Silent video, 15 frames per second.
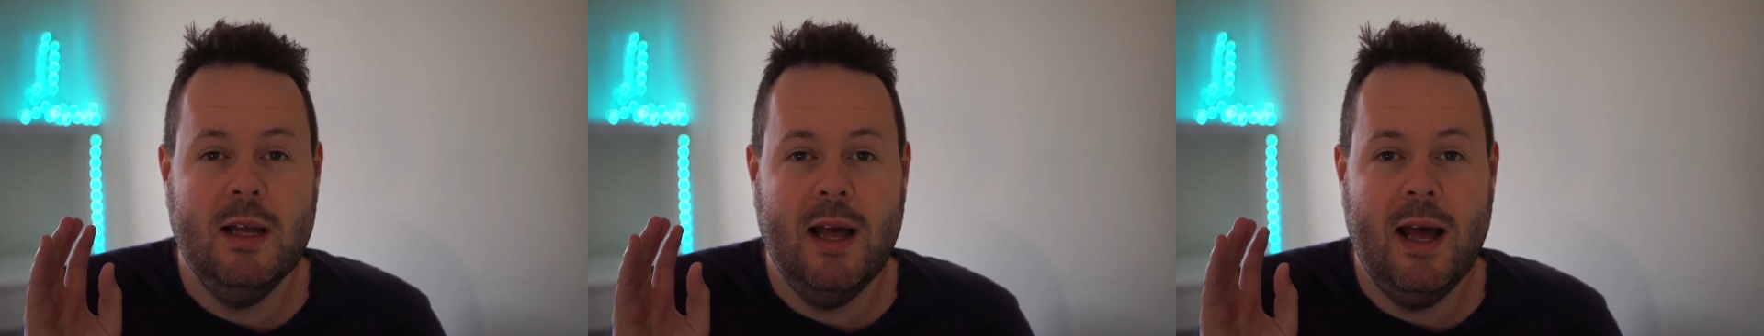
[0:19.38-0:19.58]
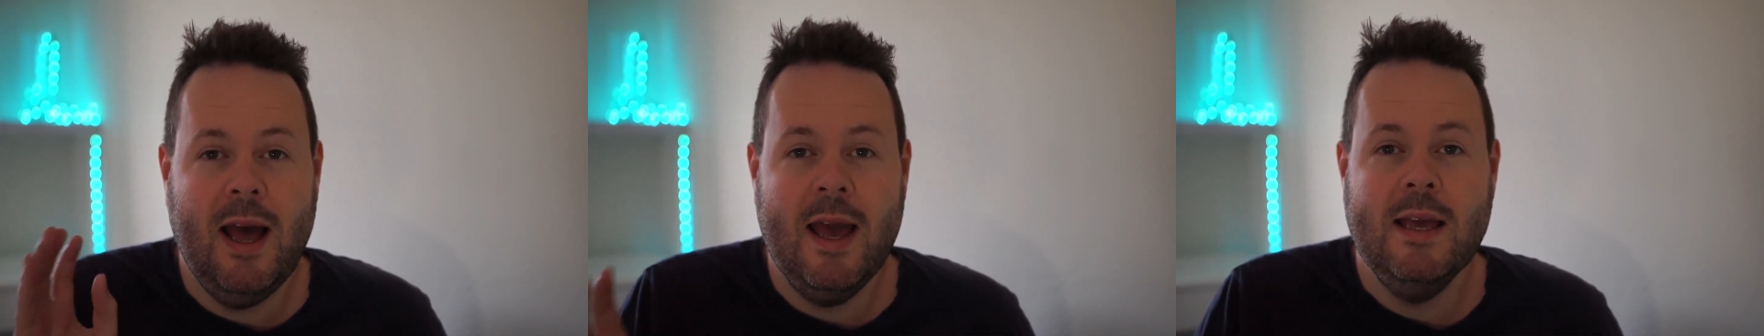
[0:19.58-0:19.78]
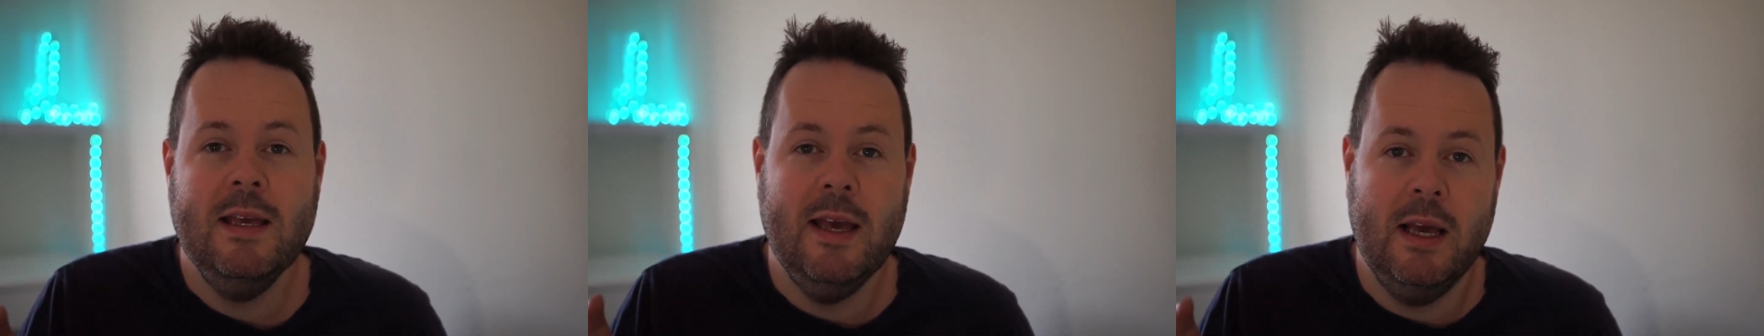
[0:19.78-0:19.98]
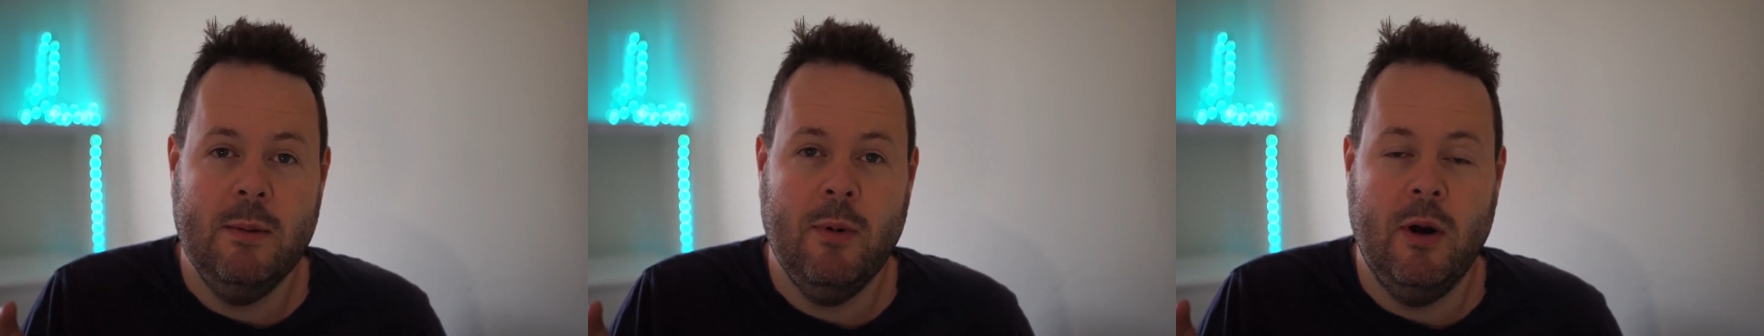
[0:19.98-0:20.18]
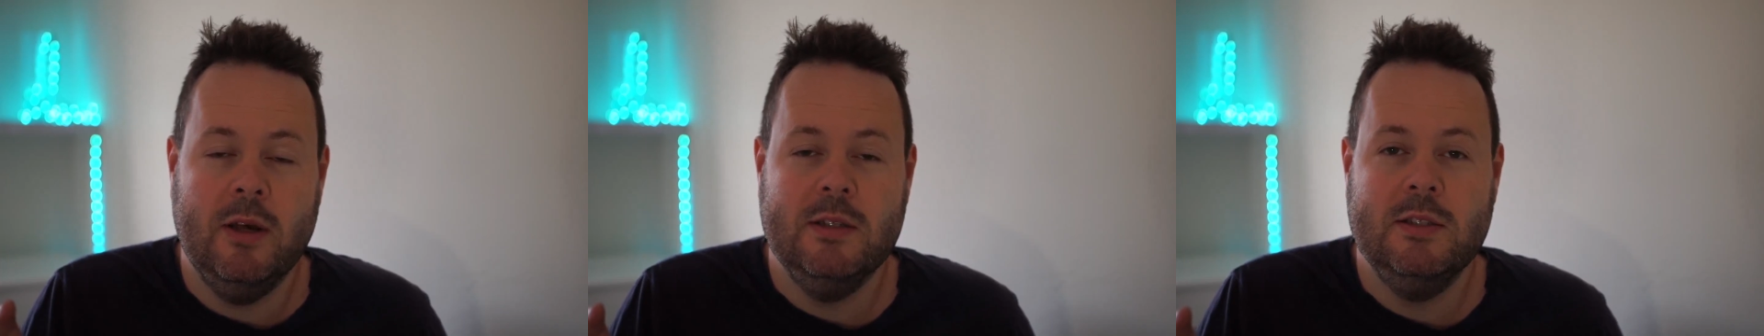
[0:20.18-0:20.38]
8
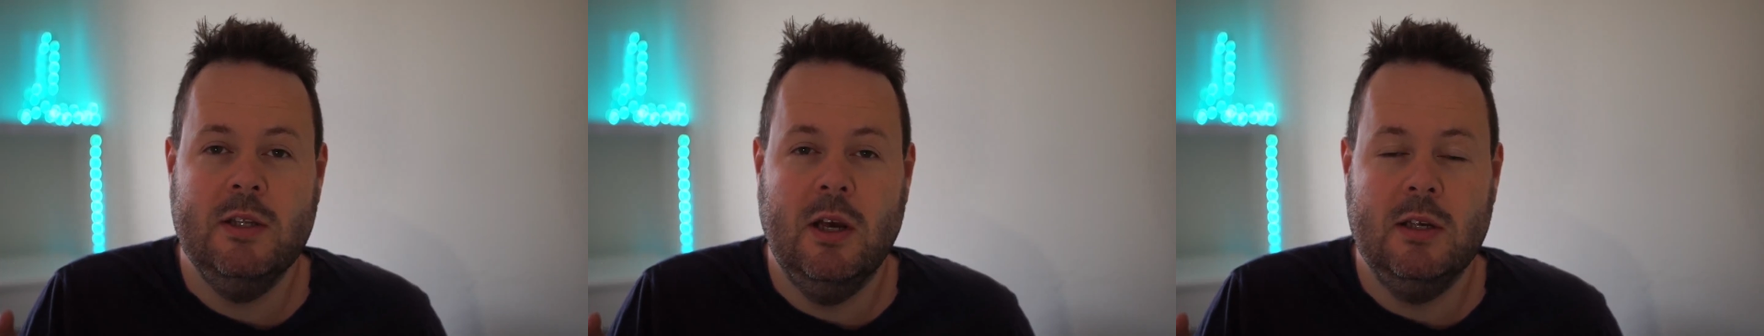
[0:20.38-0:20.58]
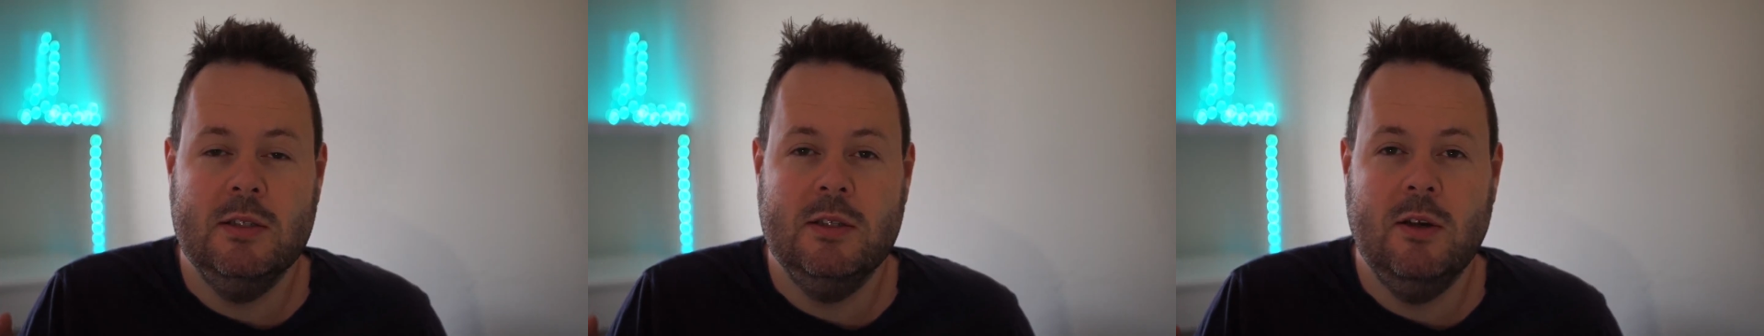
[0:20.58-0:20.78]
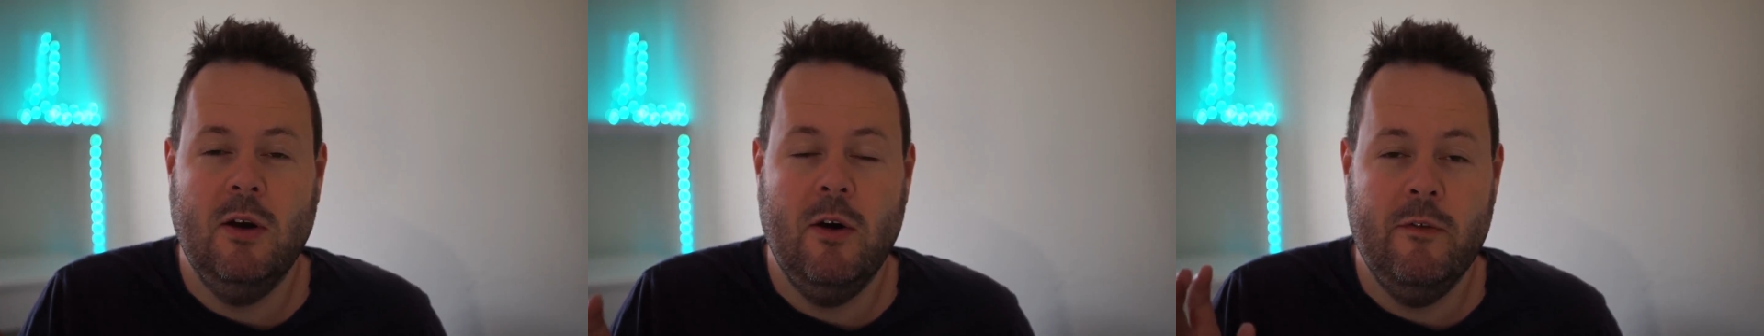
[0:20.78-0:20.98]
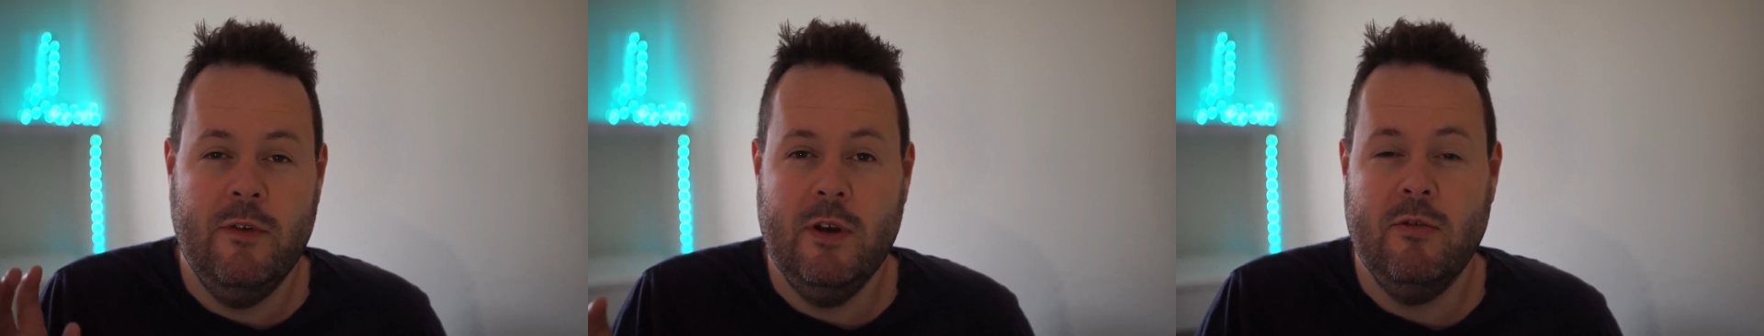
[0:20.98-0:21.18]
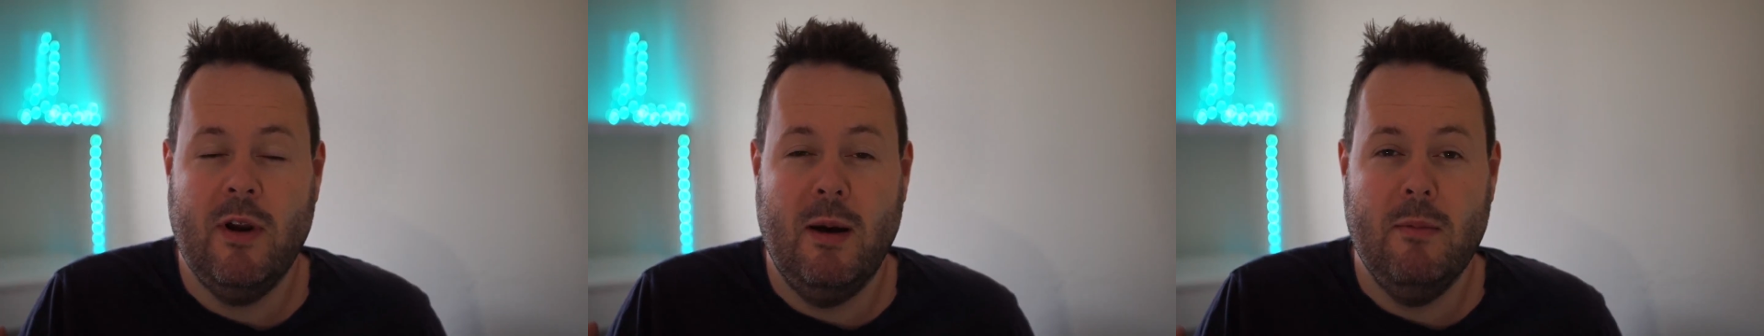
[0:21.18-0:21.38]
GB does of
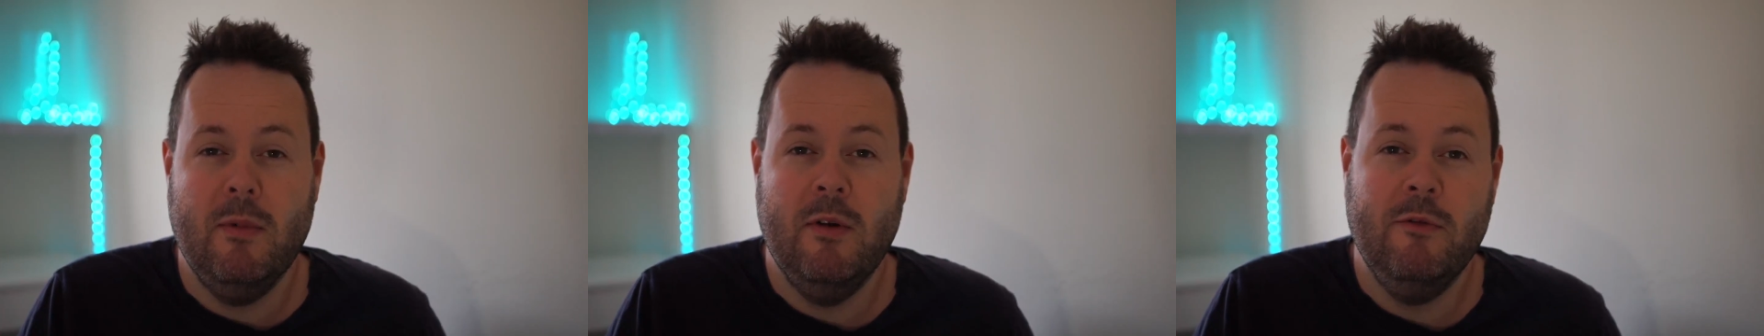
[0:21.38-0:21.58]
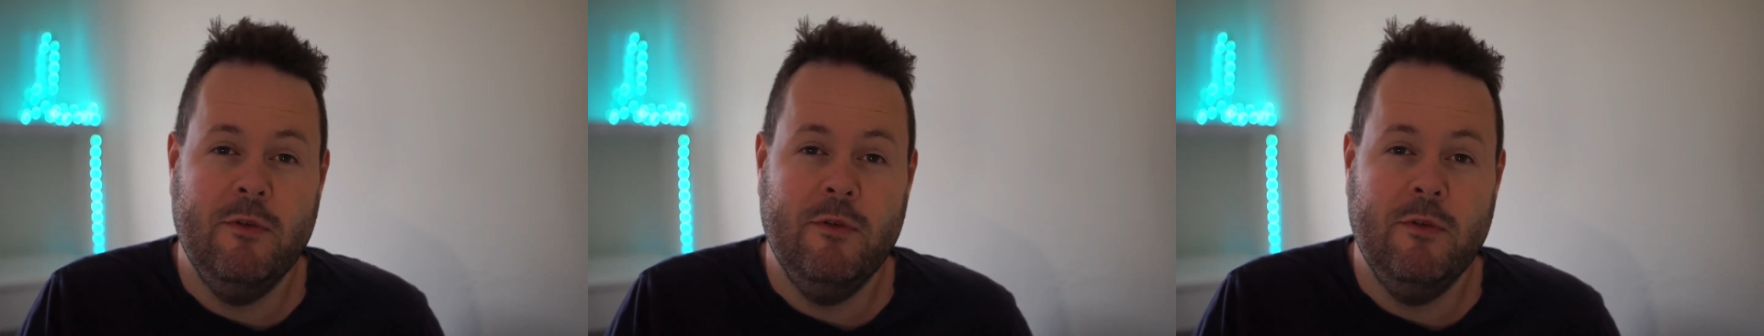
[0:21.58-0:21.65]
VRAM